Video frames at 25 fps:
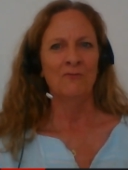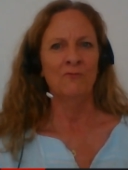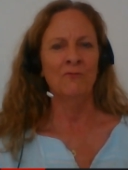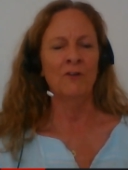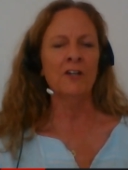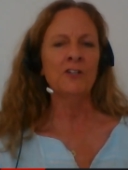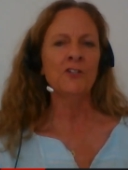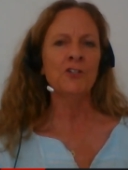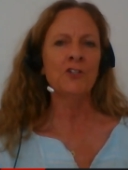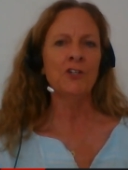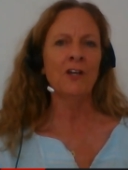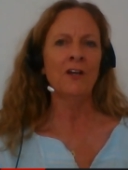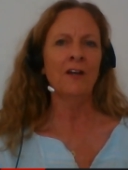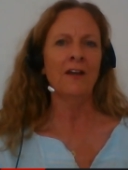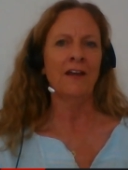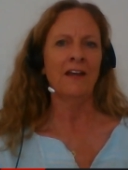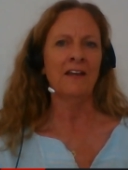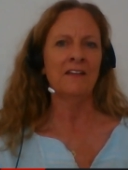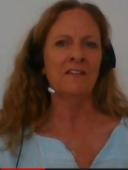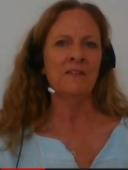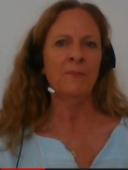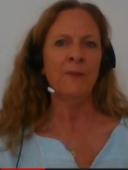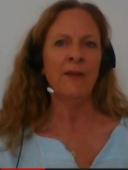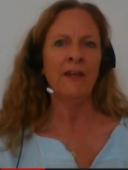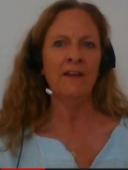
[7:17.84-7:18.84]
Russia
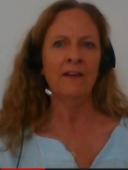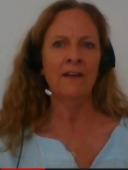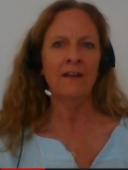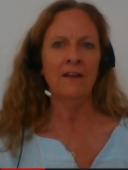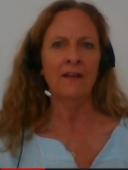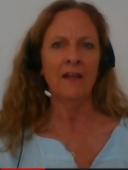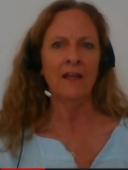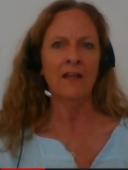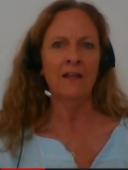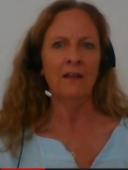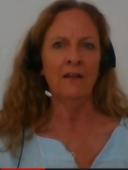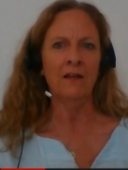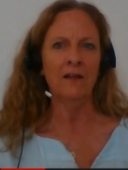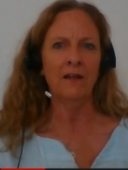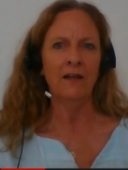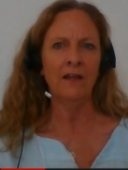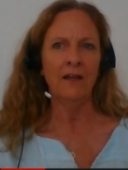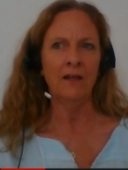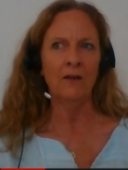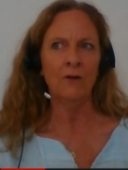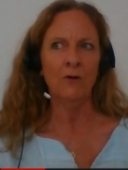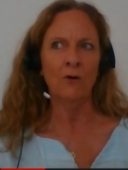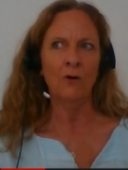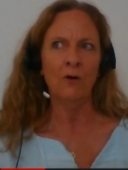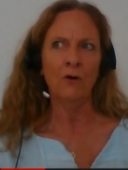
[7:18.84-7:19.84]
has been an
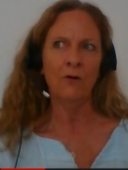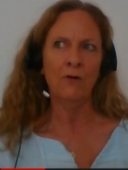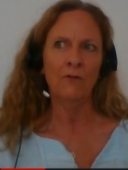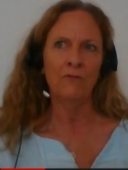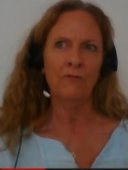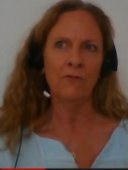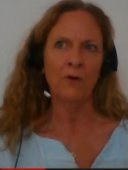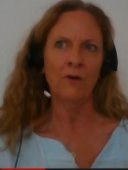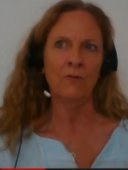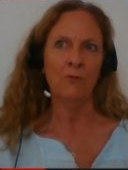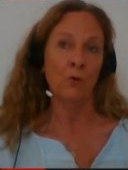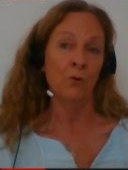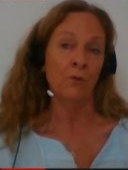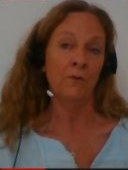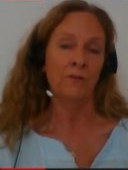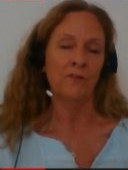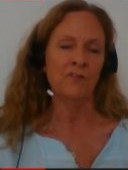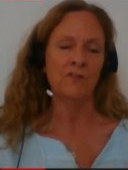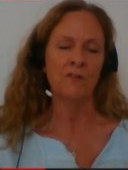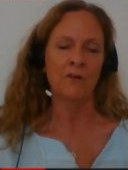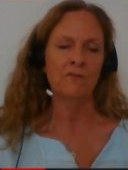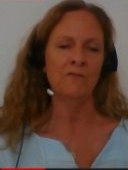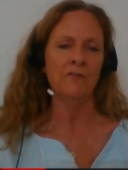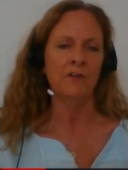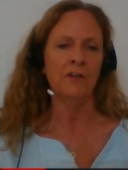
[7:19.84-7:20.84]
ally of, or the
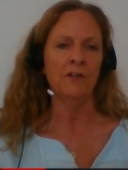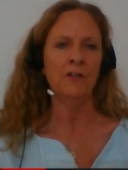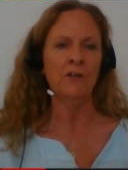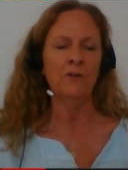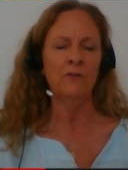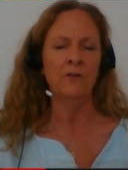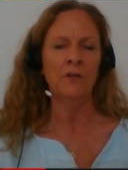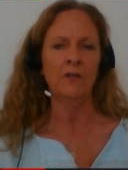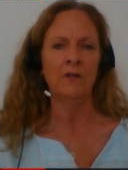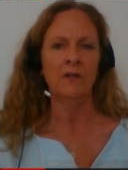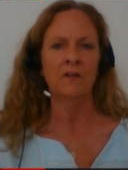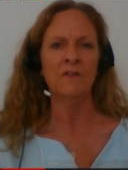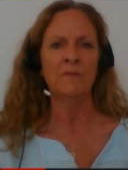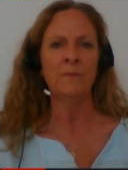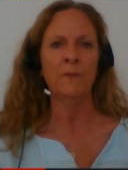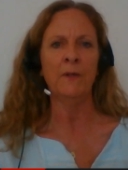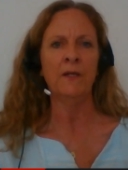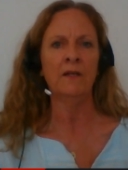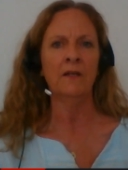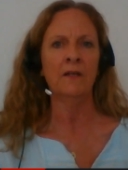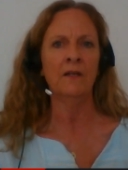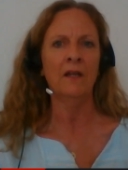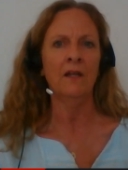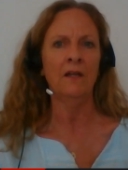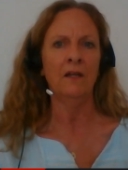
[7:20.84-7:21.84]
Soviet Union has
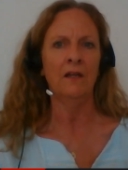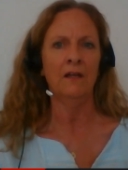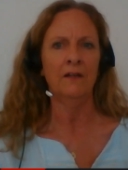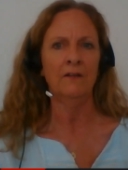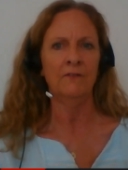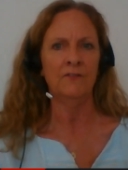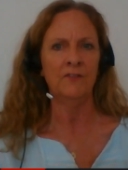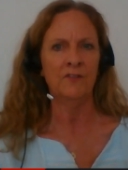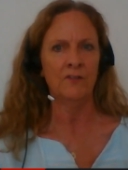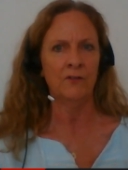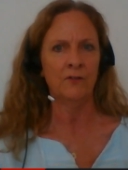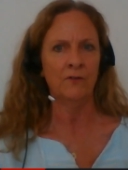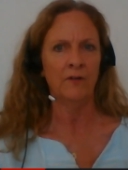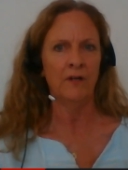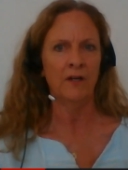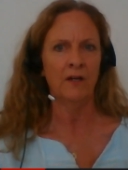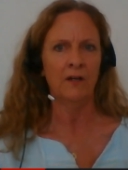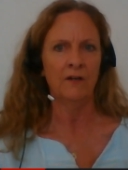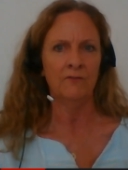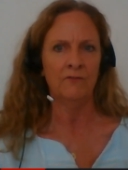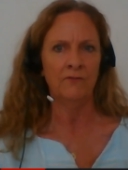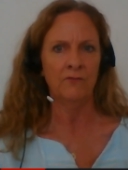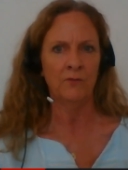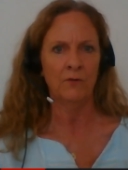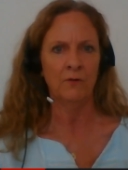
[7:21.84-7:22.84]
been an ally of
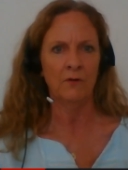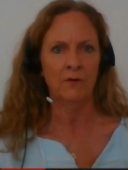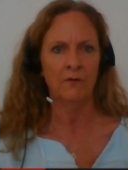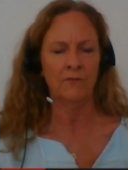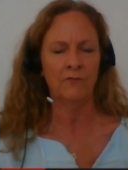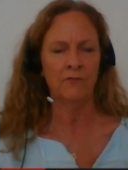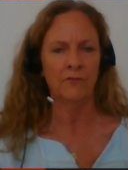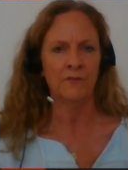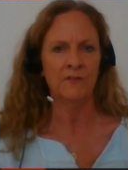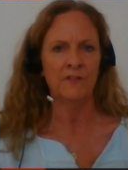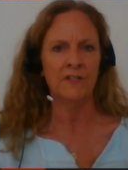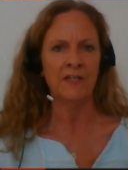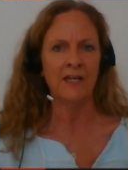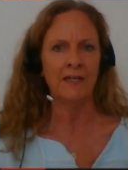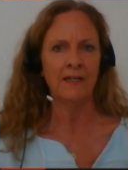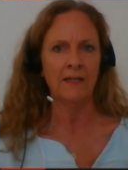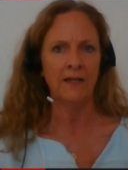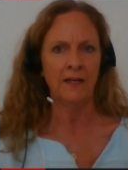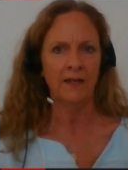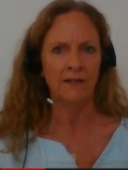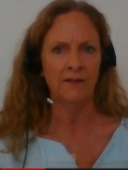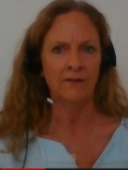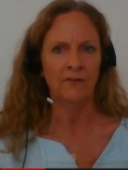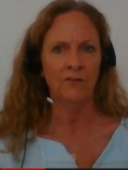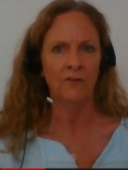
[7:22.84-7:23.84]
Syria for
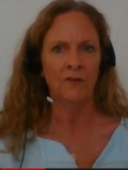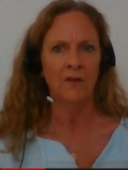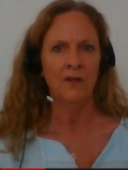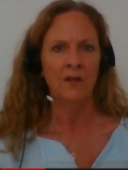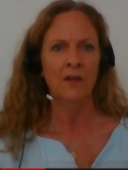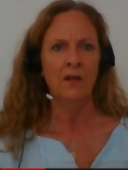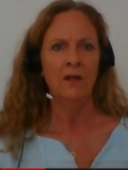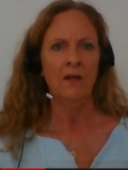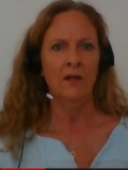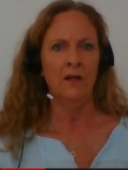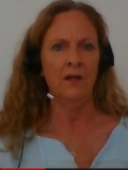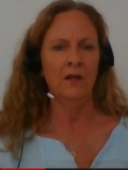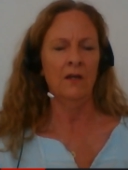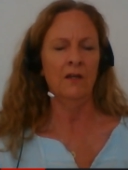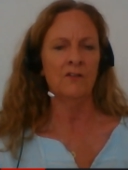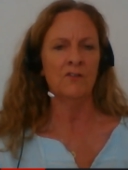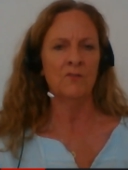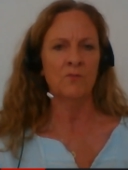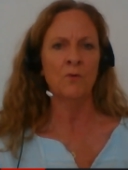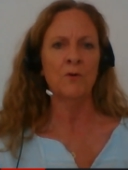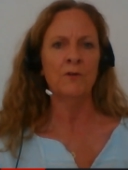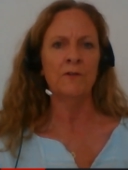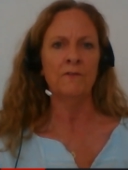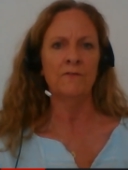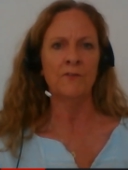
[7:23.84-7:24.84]
decades. And
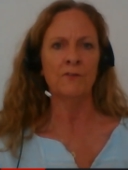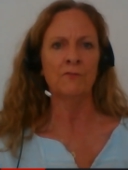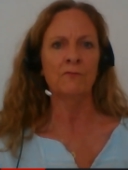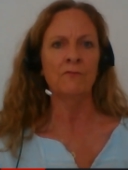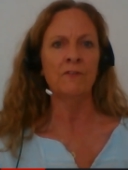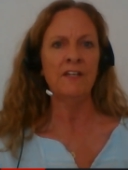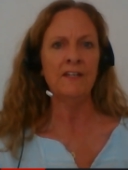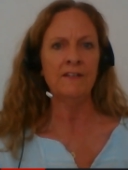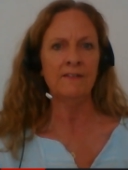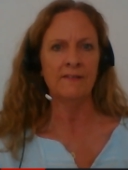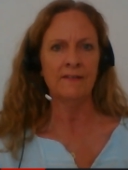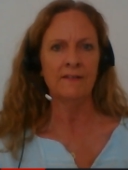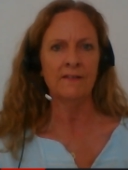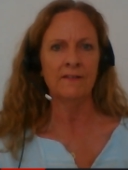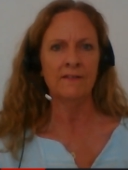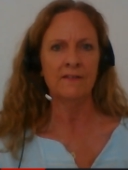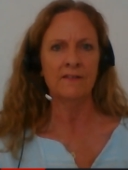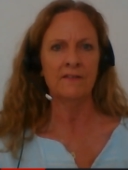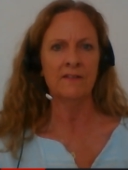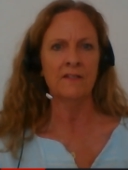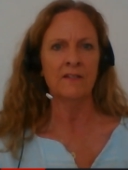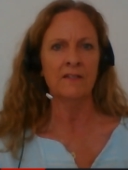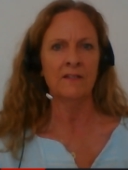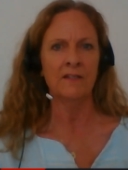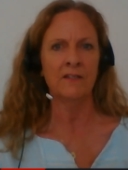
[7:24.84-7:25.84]
it's one of the
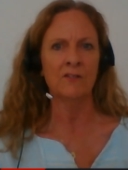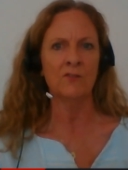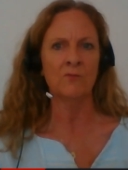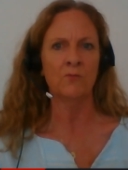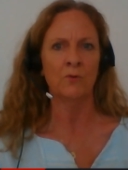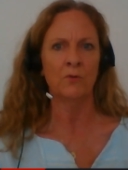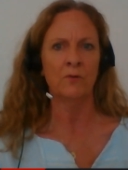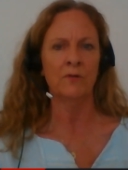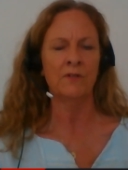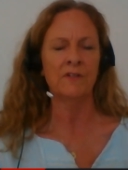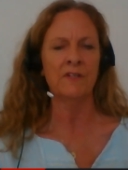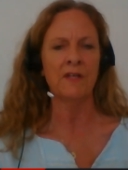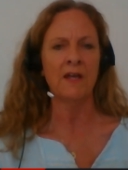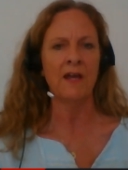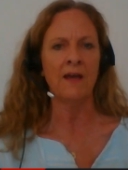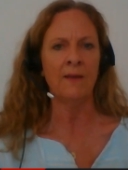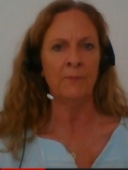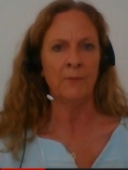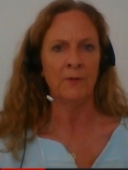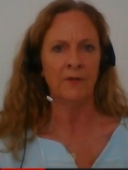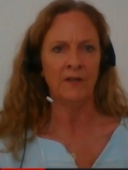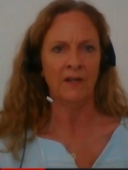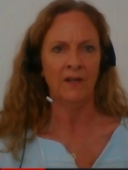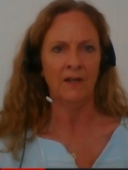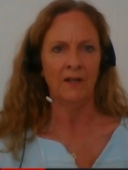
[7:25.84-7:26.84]
reasons that this war is
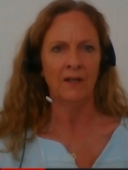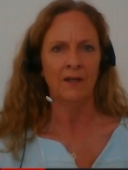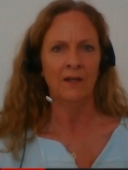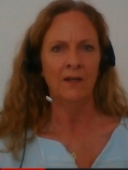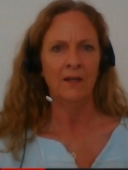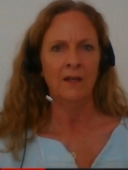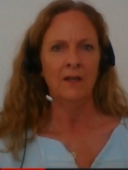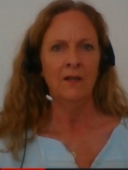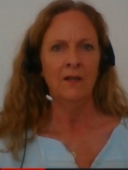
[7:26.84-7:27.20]
happening.